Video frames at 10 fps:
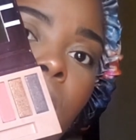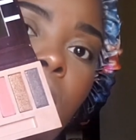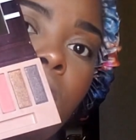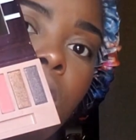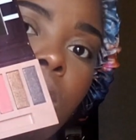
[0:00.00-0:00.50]

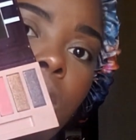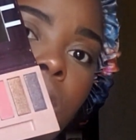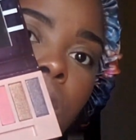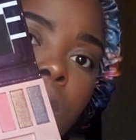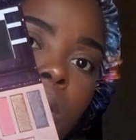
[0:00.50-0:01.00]
actually.
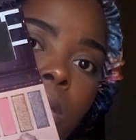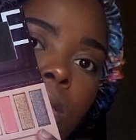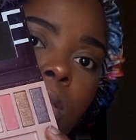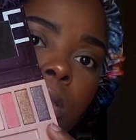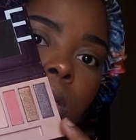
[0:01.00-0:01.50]

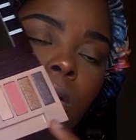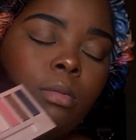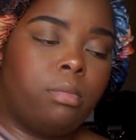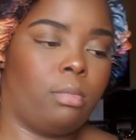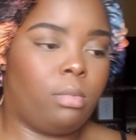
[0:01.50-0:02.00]
So
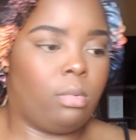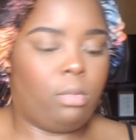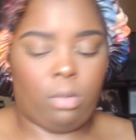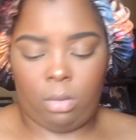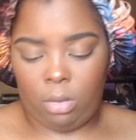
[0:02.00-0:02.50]

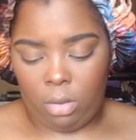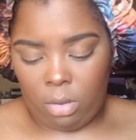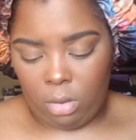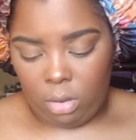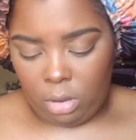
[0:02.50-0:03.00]

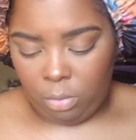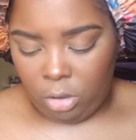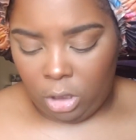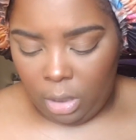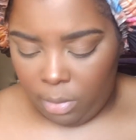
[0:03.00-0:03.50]
some
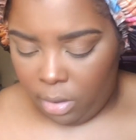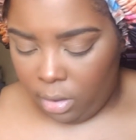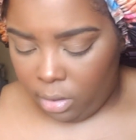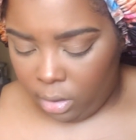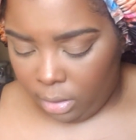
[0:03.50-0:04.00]

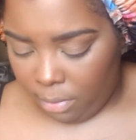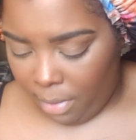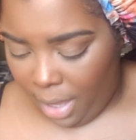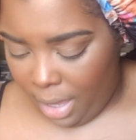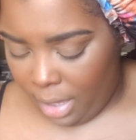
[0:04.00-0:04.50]
shimmers, some
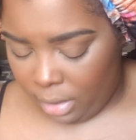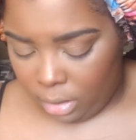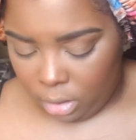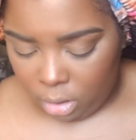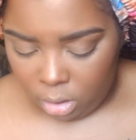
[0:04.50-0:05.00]

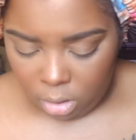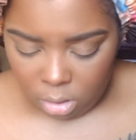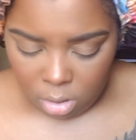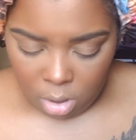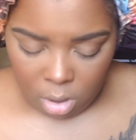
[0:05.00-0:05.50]
mattes.
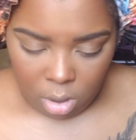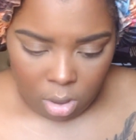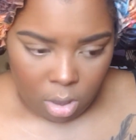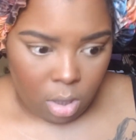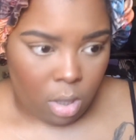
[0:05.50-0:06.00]

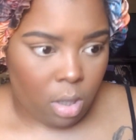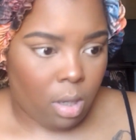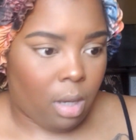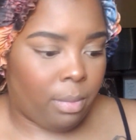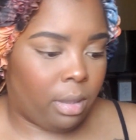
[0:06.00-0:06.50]

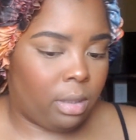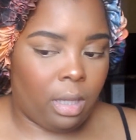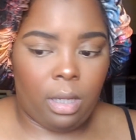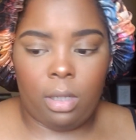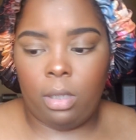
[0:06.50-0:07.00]
I'm
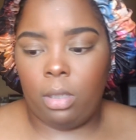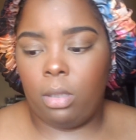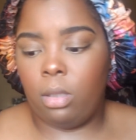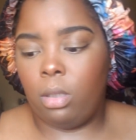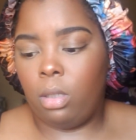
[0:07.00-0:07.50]
excited
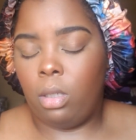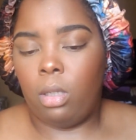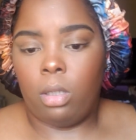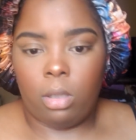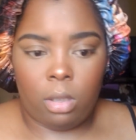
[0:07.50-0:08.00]

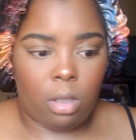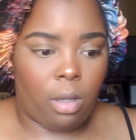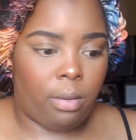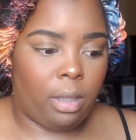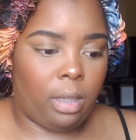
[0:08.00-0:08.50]
to
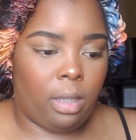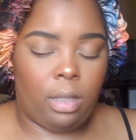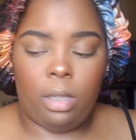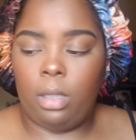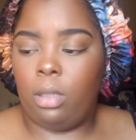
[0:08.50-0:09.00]
go ahead
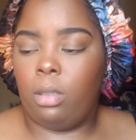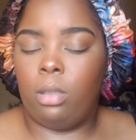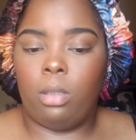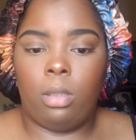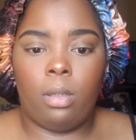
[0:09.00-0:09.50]
and
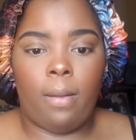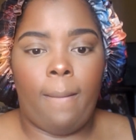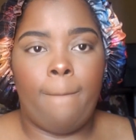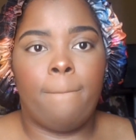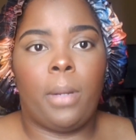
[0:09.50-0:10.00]

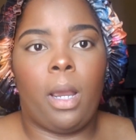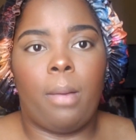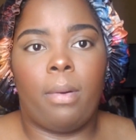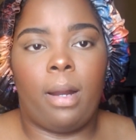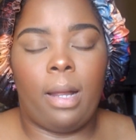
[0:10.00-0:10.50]
prime our